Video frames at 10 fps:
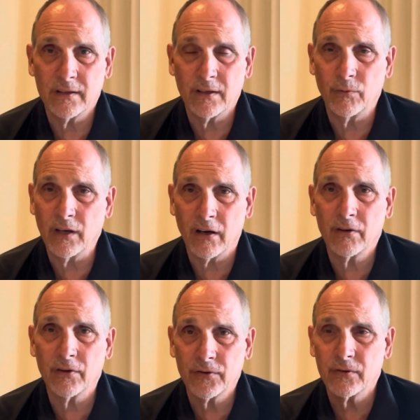That we all
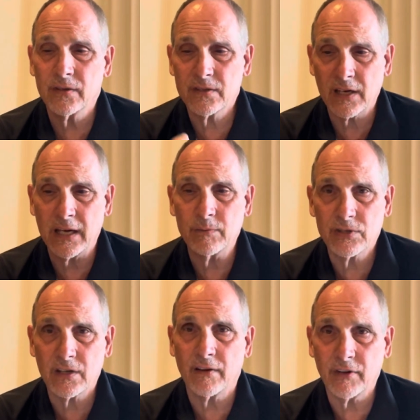go through the same
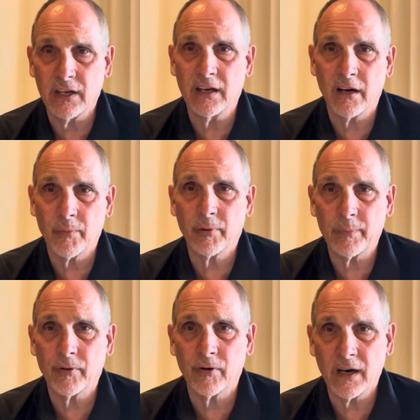stuff in our
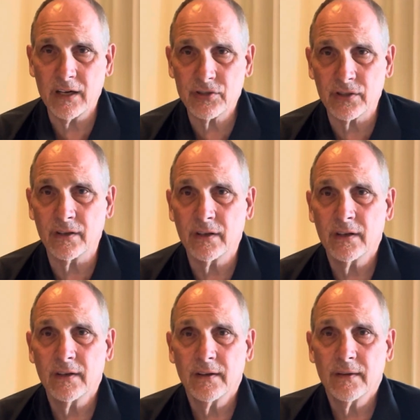preparation
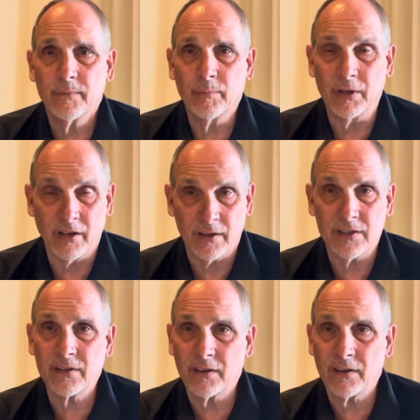beyond this